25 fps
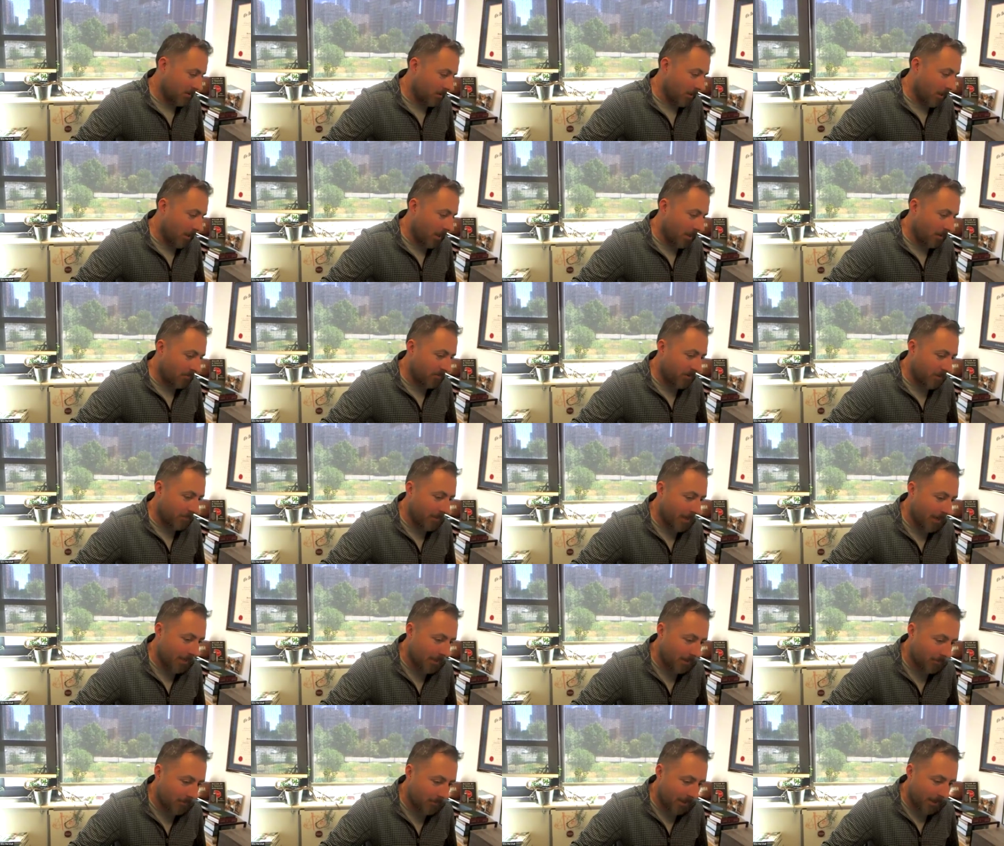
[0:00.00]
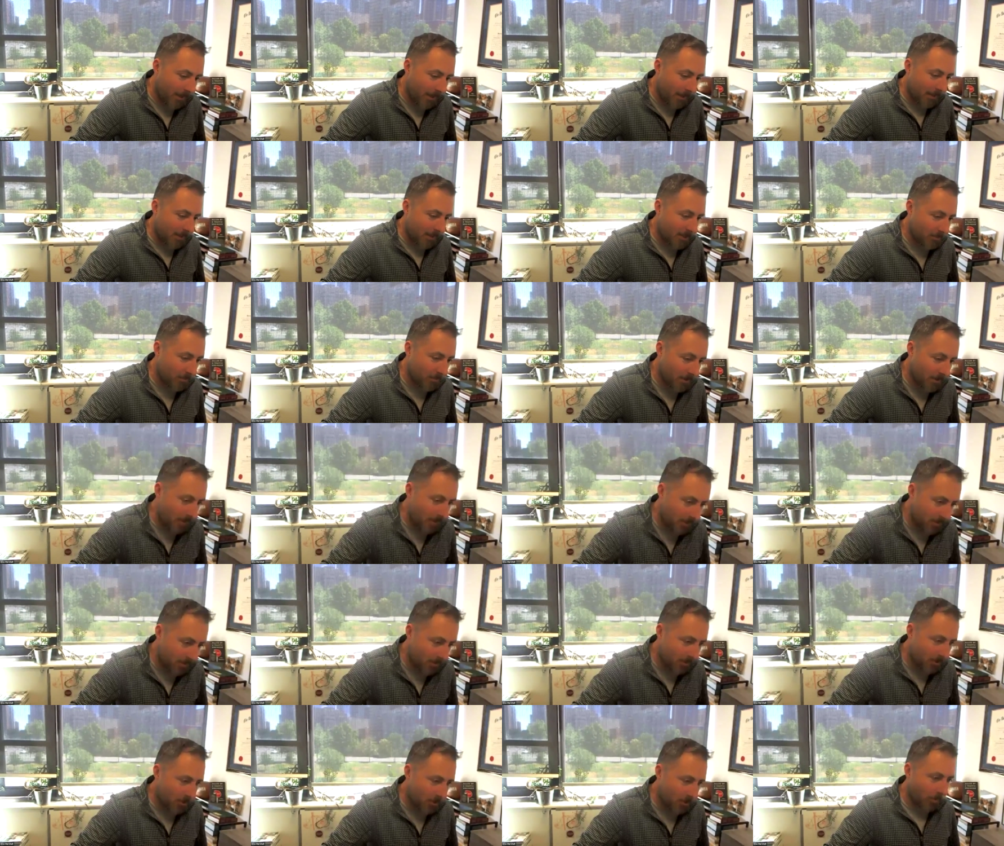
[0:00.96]
lot of the feedback I'm getting has been
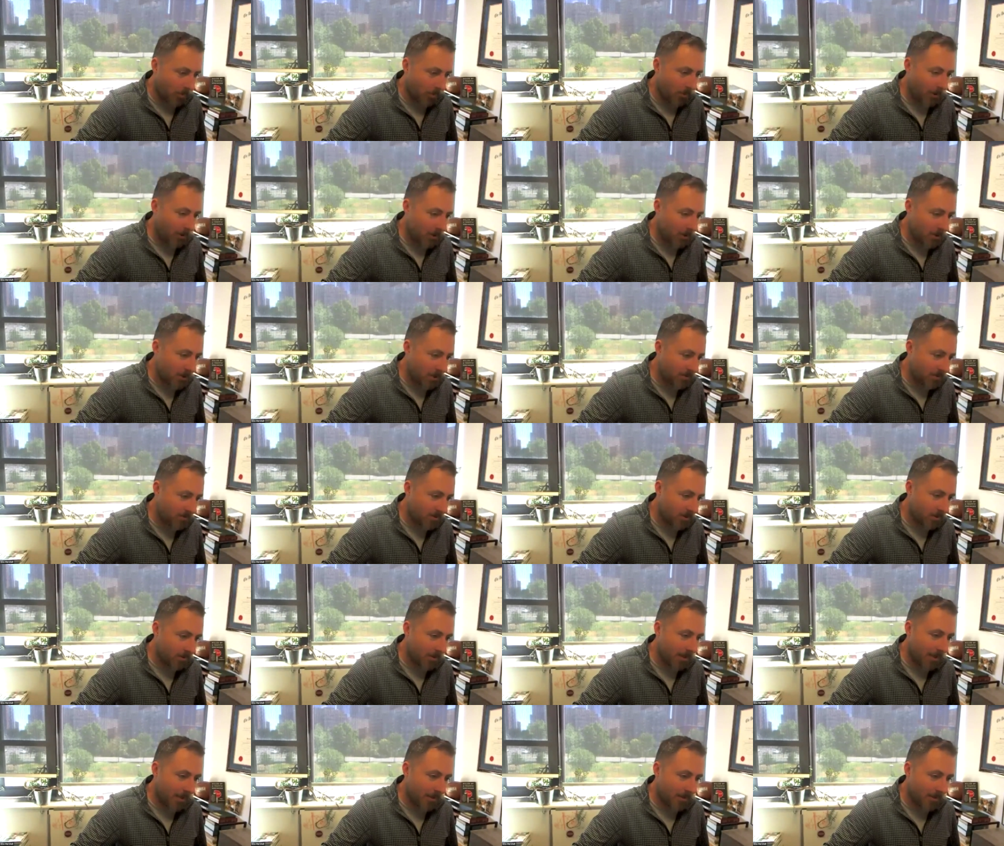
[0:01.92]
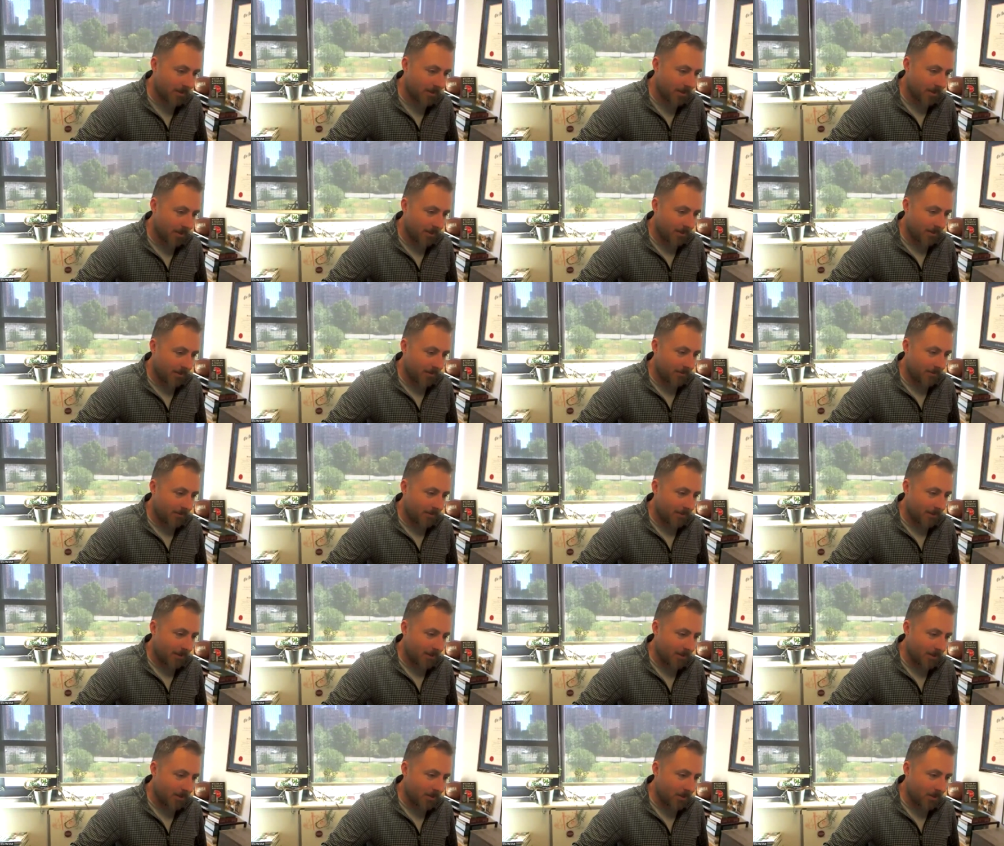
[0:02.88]
super positive. So that
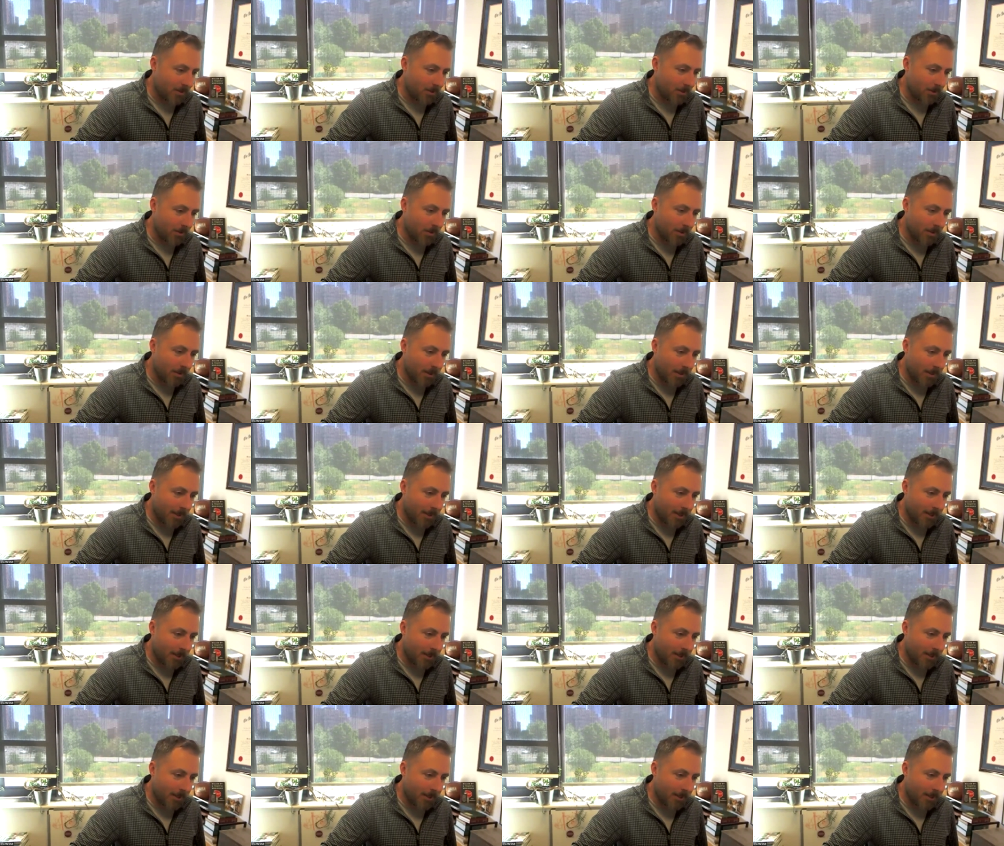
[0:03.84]
is good.